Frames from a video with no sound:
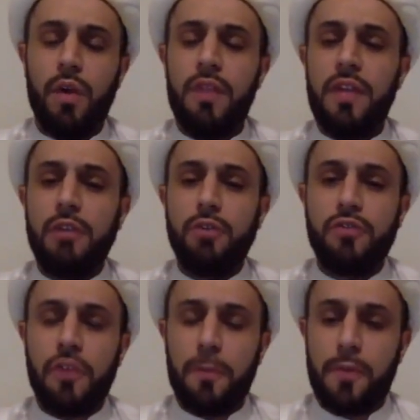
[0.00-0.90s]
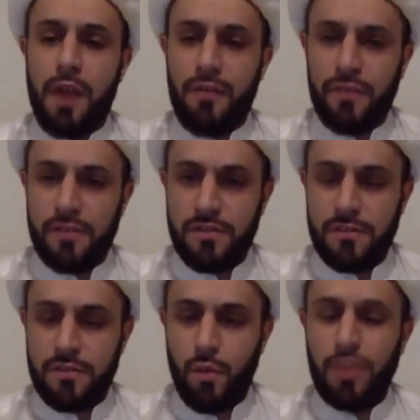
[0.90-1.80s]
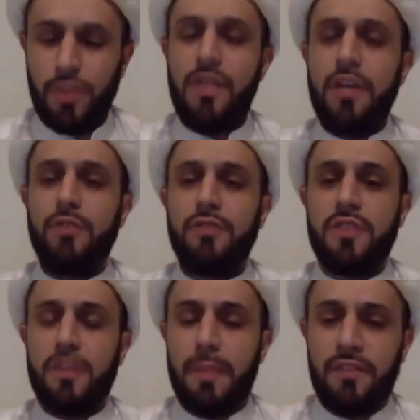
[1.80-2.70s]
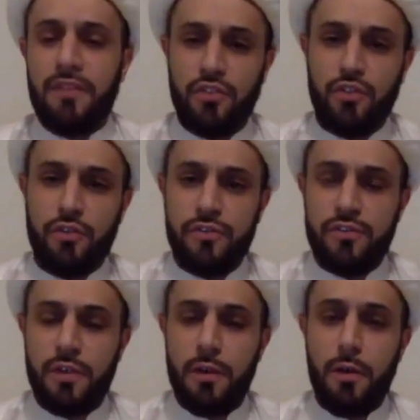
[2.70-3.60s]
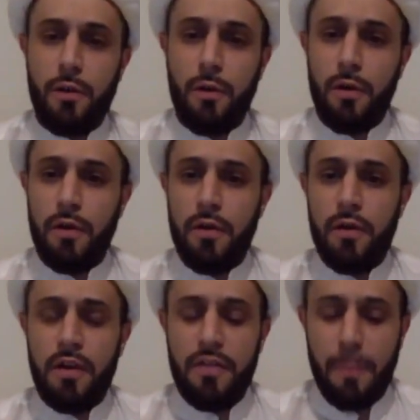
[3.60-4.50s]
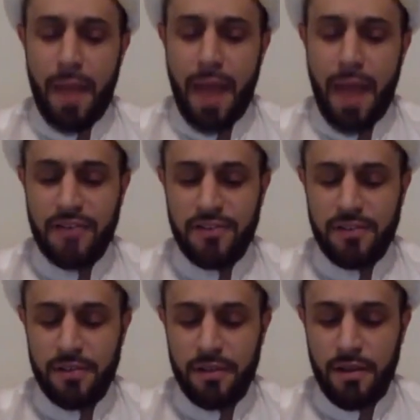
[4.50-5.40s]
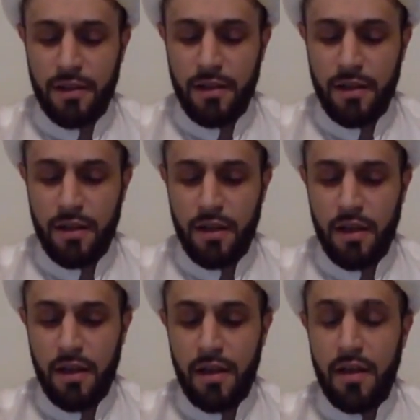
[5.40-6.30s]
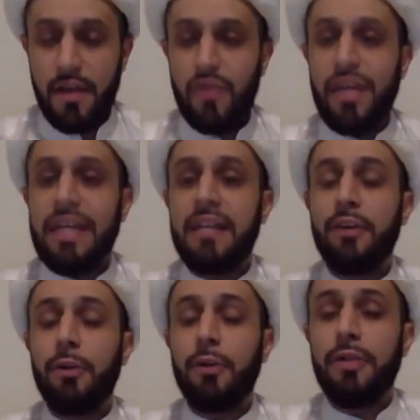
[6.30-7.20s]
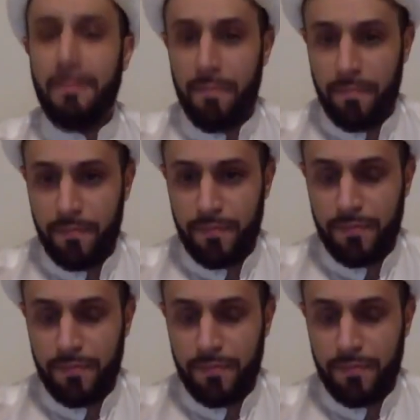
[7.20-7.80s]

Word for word: what did they do to their prophets? What did they do to the messengers in the past? They killed them.